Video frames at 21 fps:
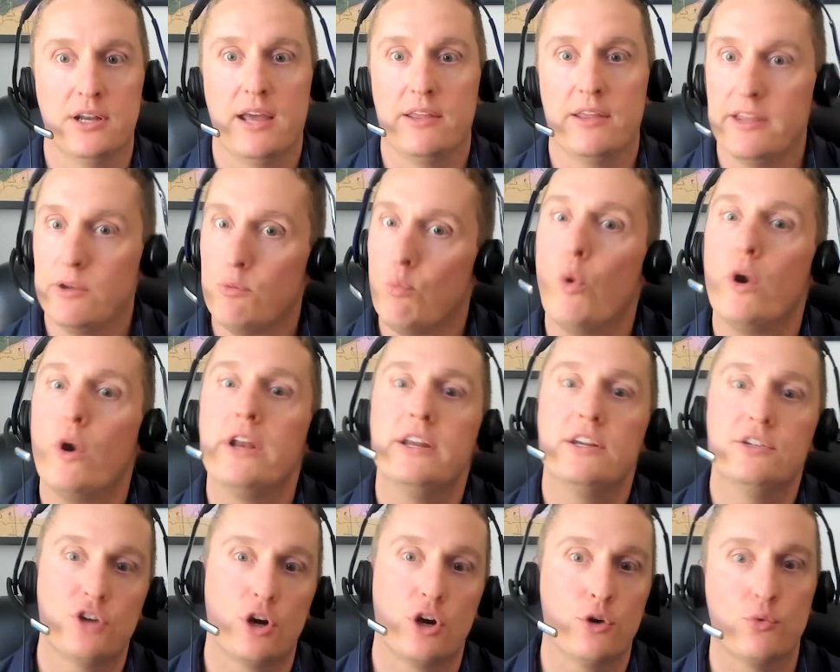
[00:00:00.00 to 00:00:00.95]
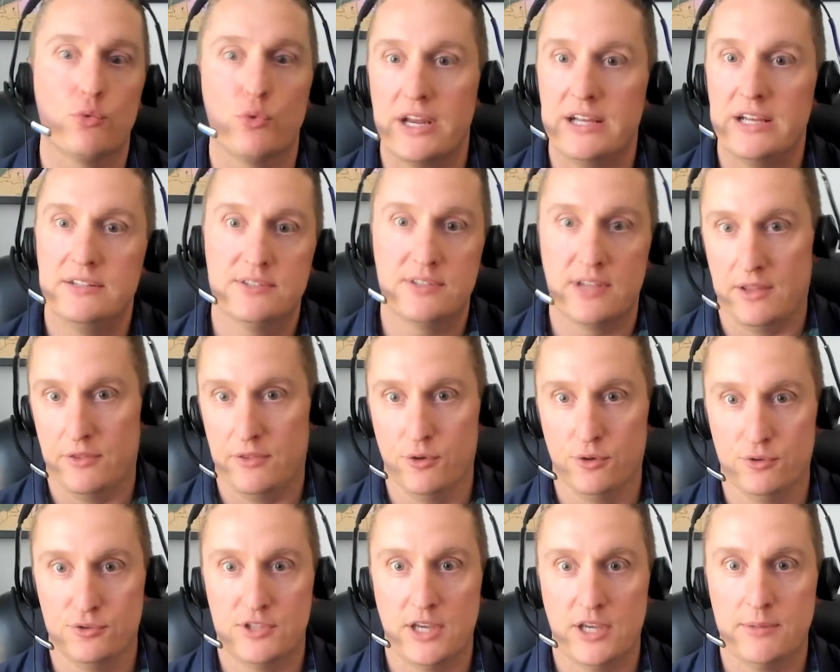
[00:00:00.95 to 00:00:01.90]
and then what is our rates on
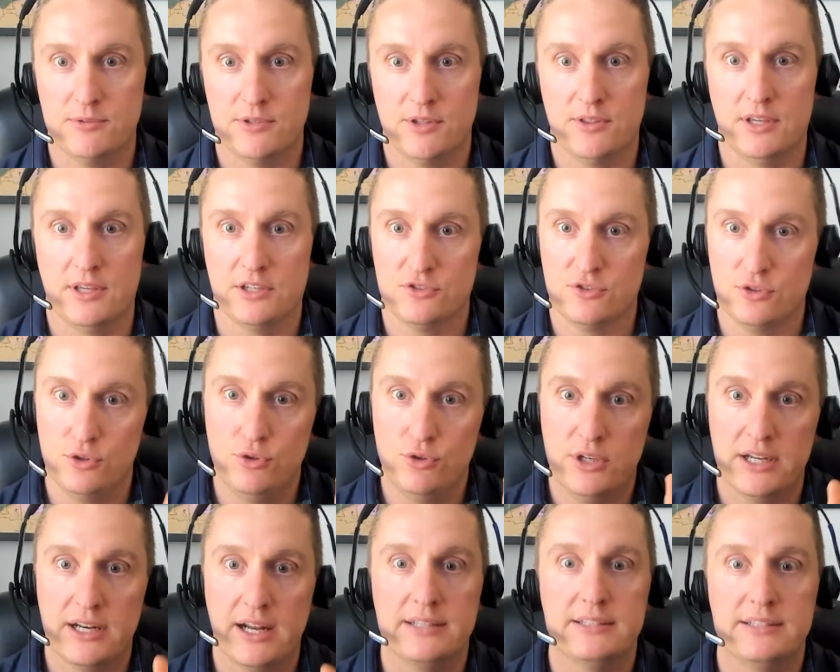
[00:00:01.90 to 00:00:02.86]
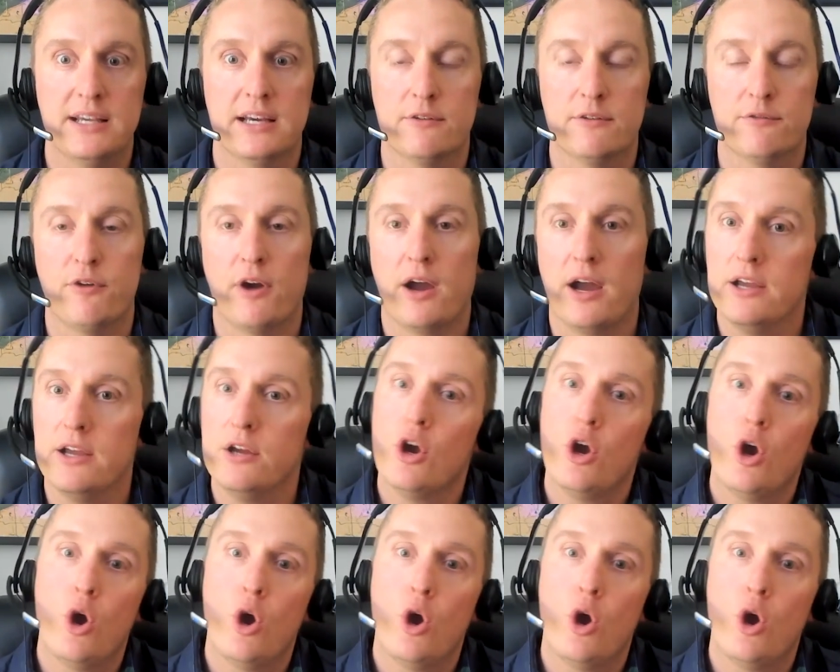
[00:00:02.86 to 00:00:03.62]
those types of things, so you can identify